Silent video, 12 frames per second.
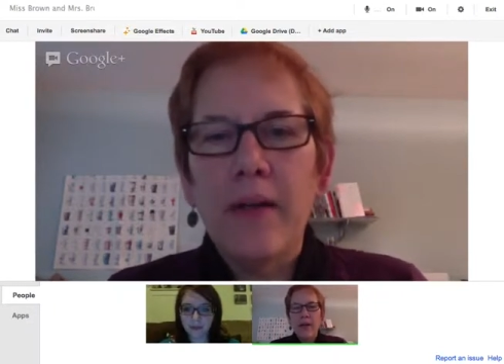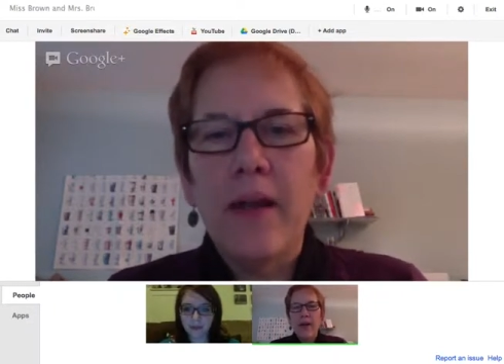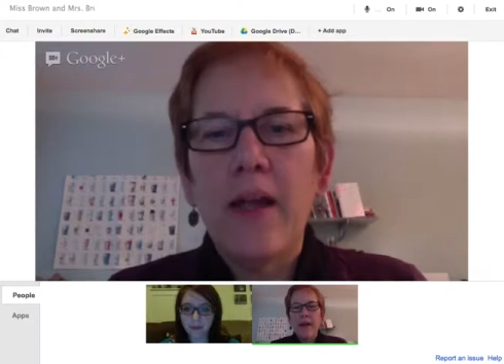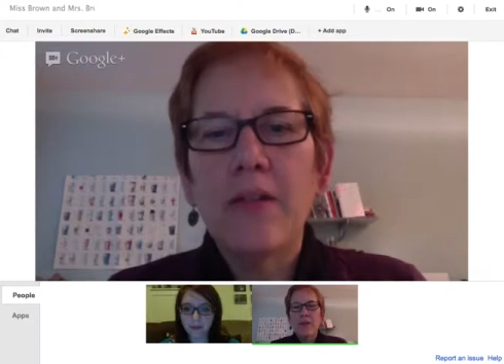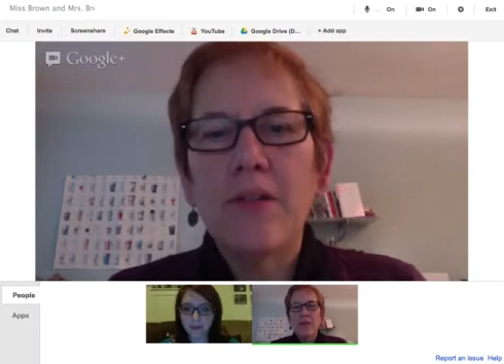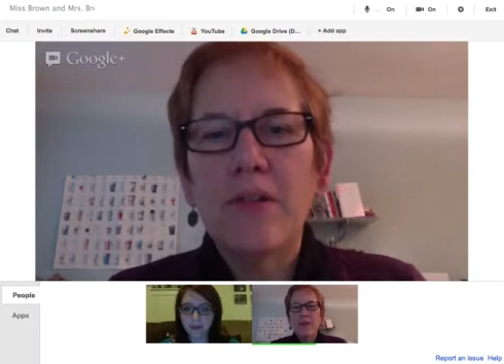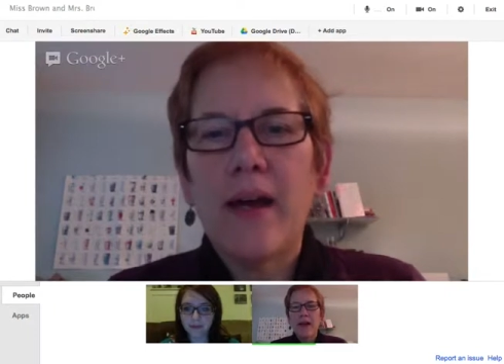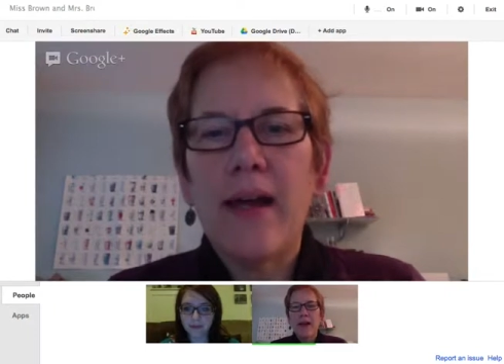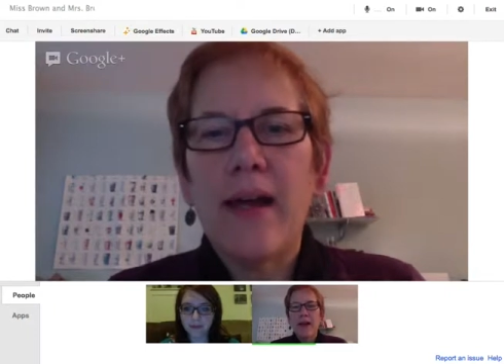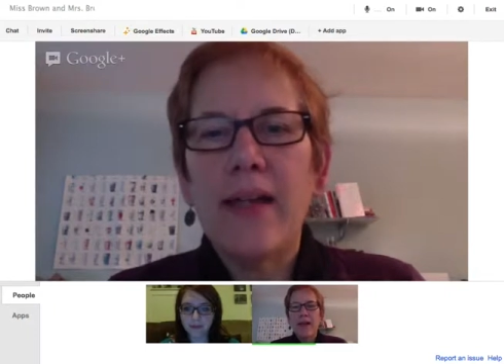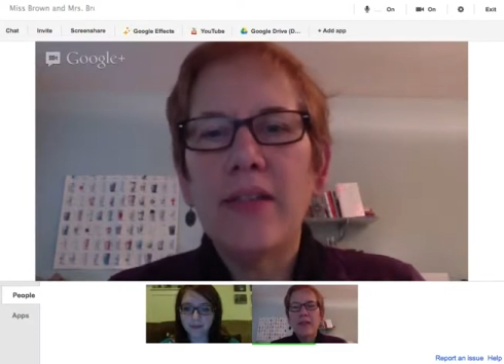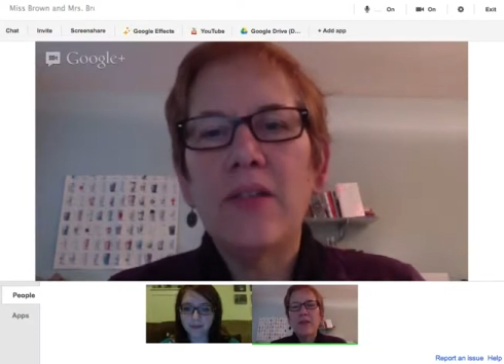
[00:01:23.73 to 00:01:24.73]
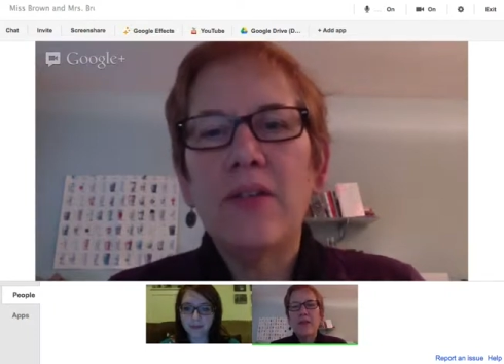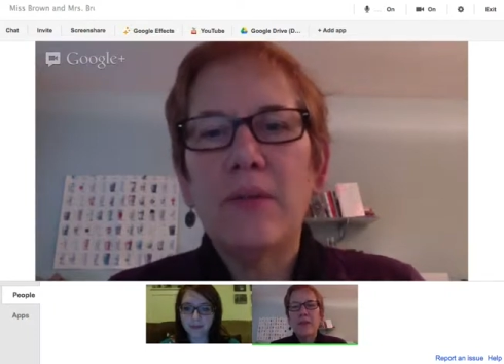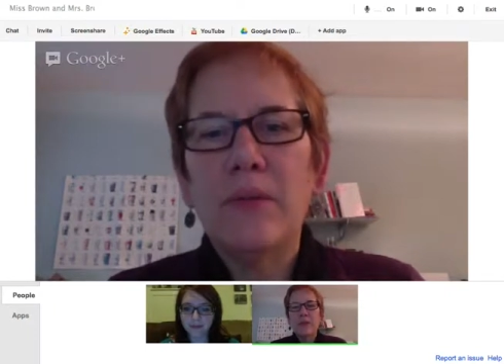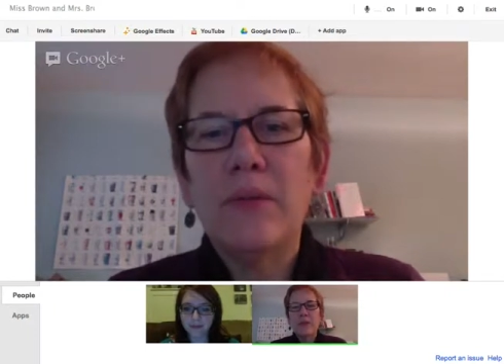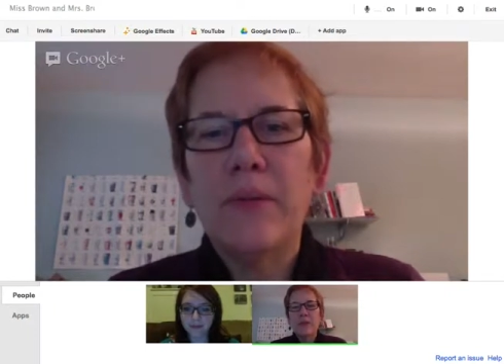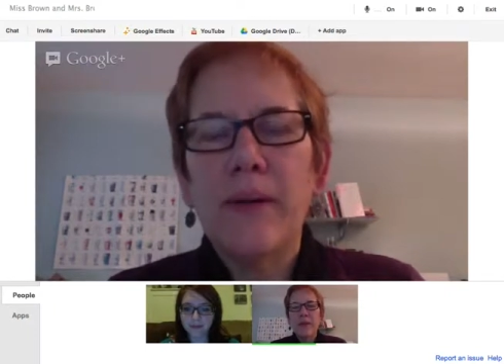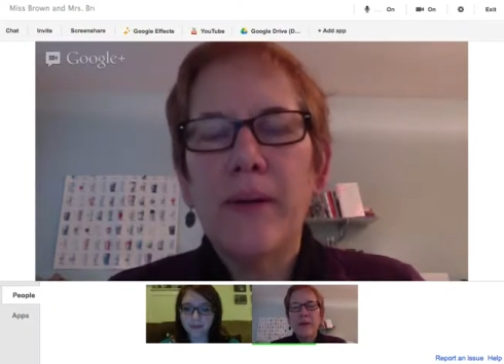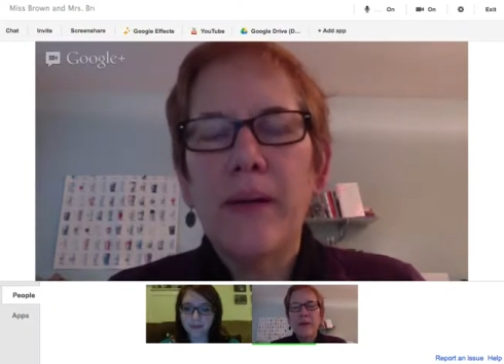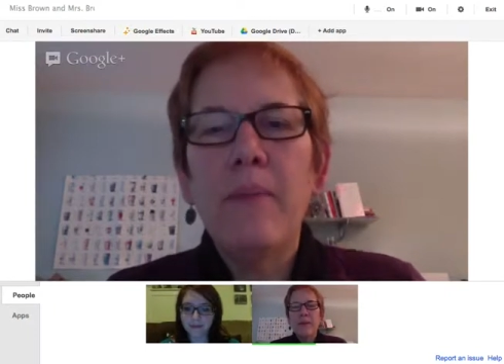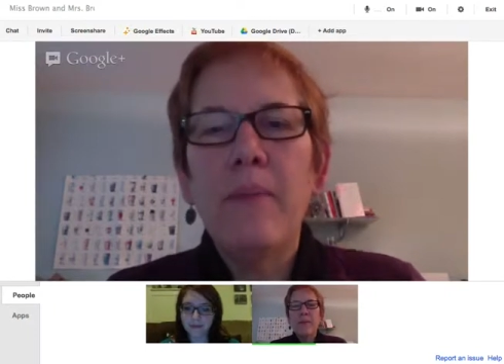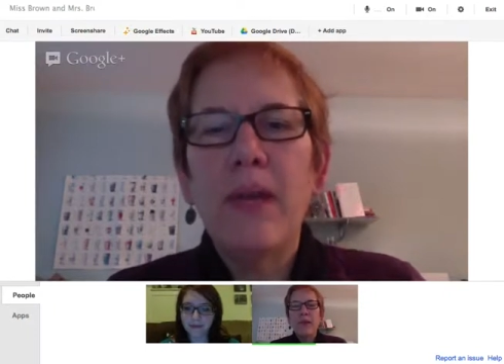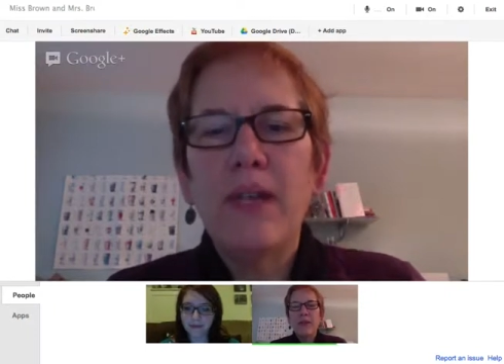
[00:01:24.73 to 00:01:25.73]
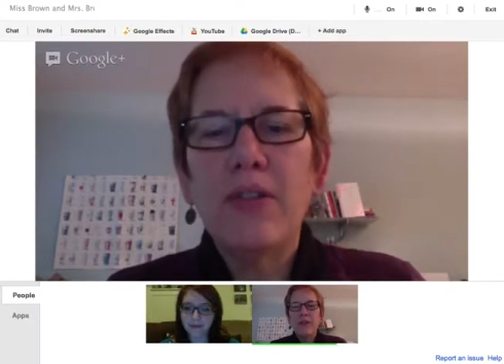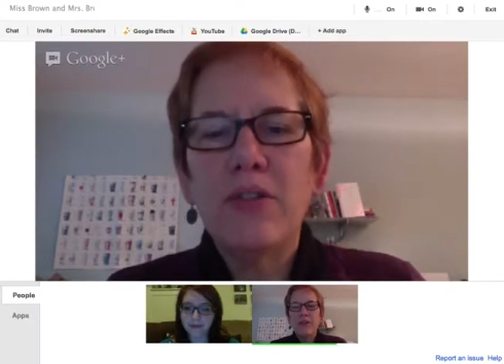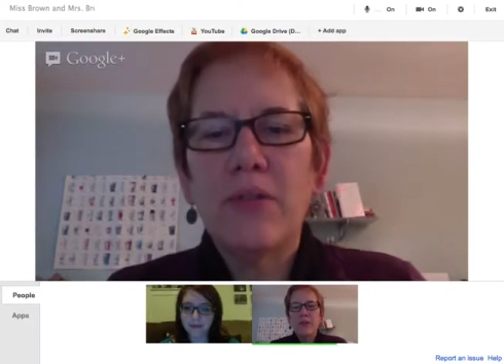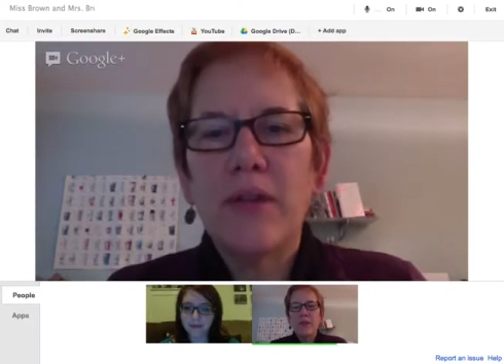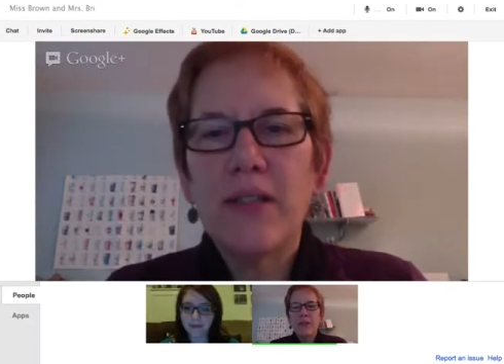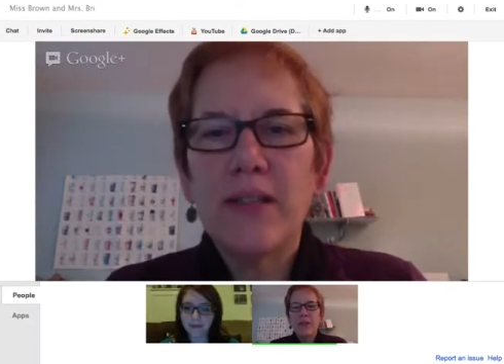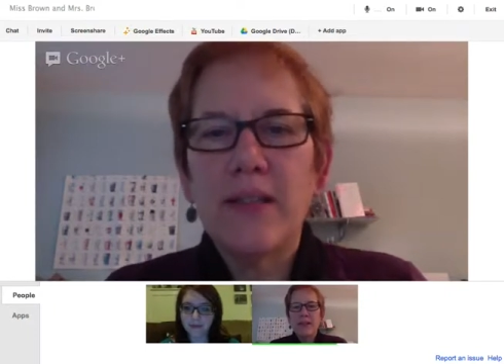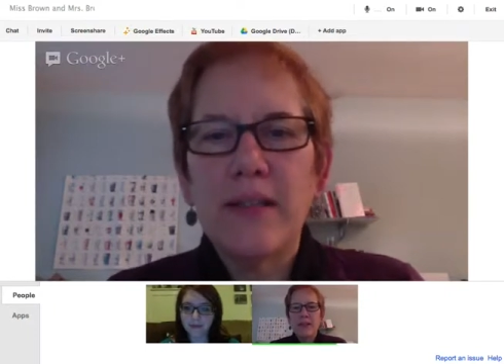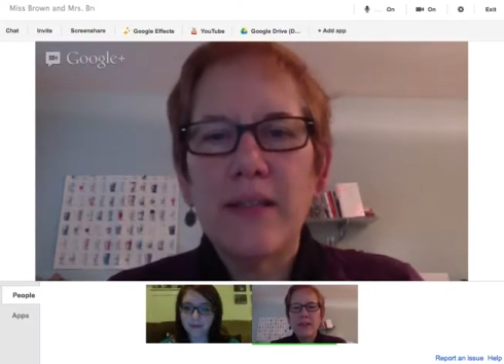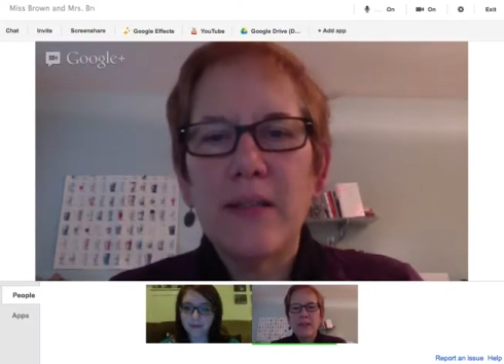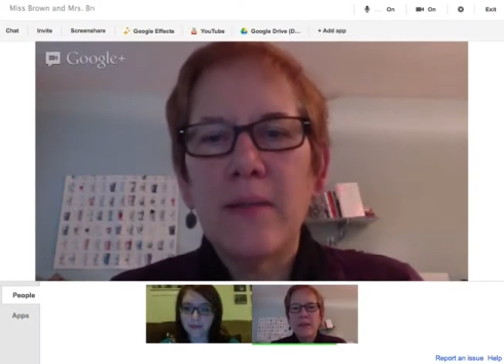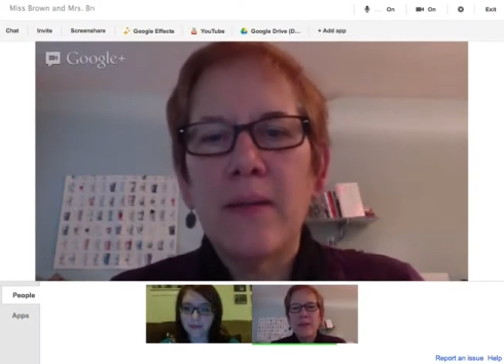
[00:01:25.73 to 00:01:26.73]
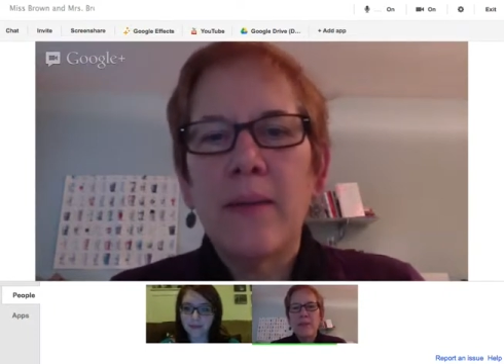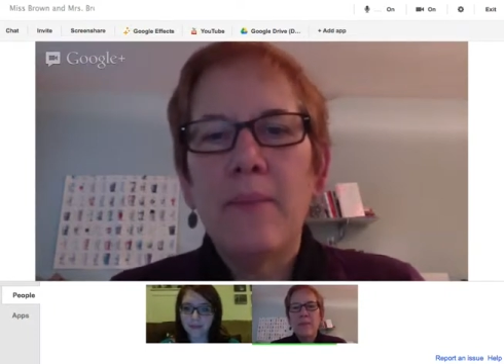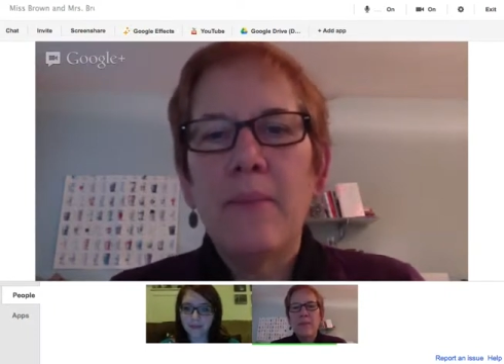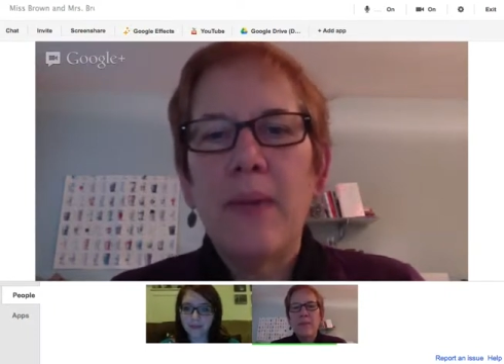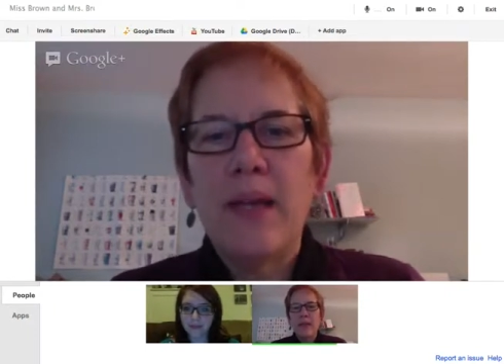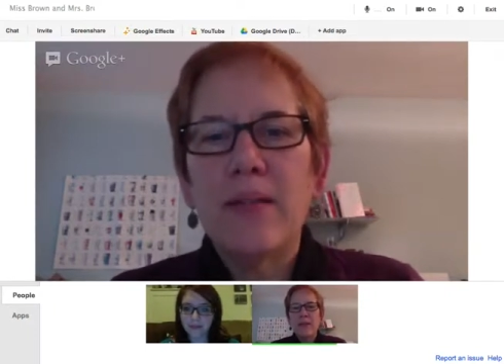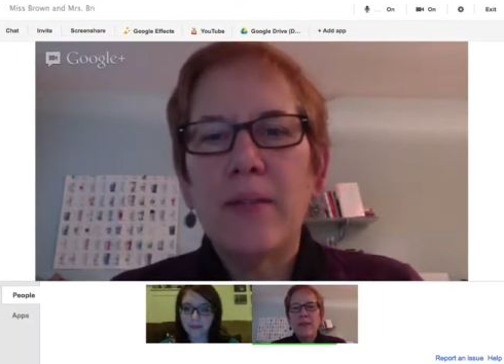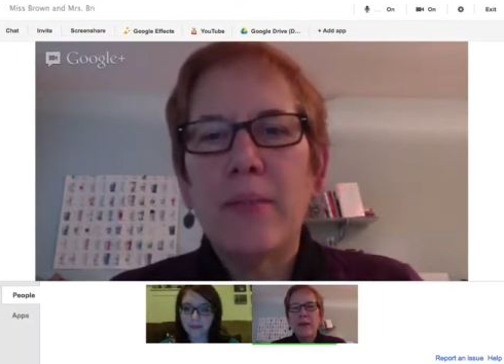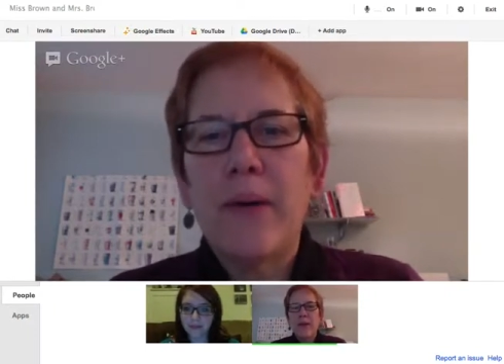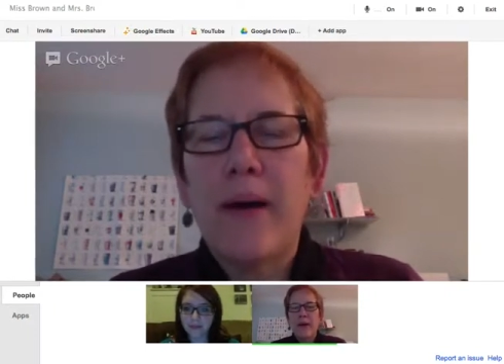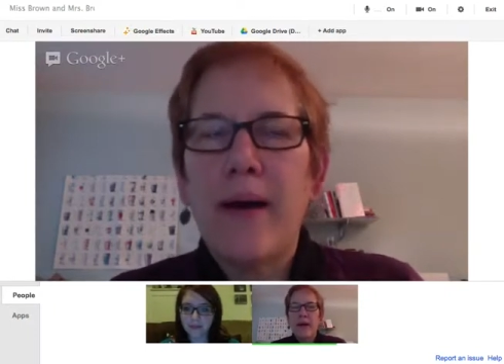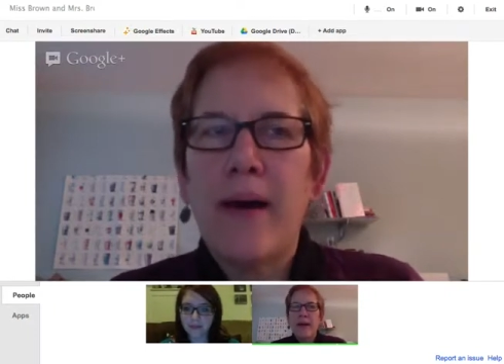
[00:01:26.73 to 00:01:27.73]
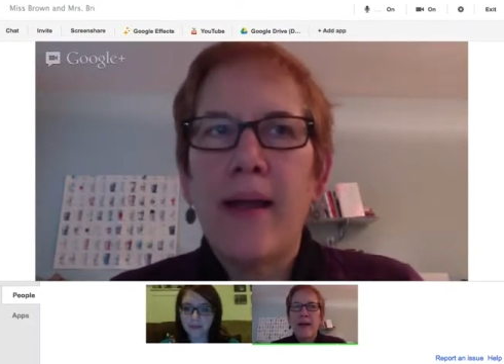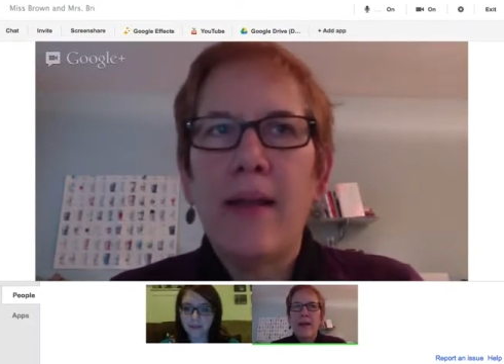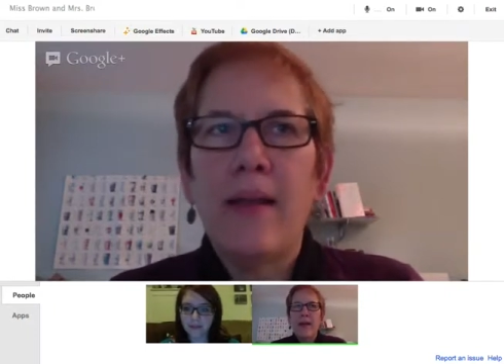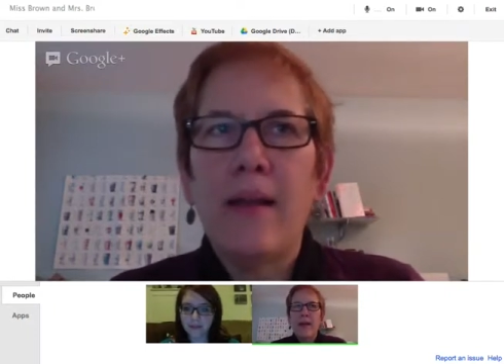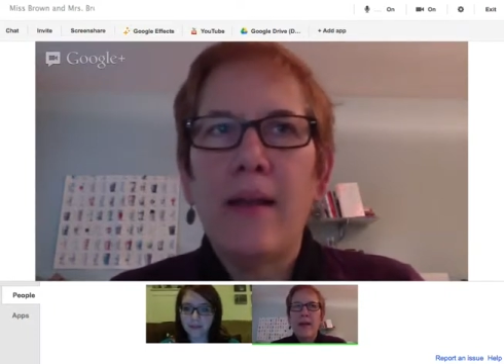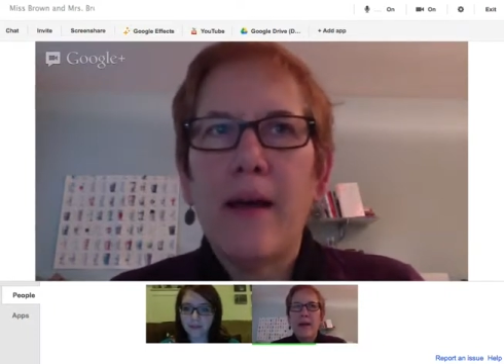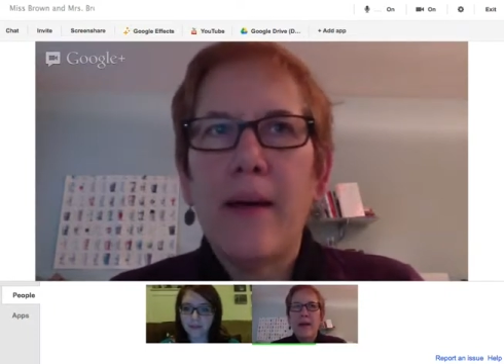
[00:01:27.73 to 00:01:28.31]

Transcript: and try to make choices based upon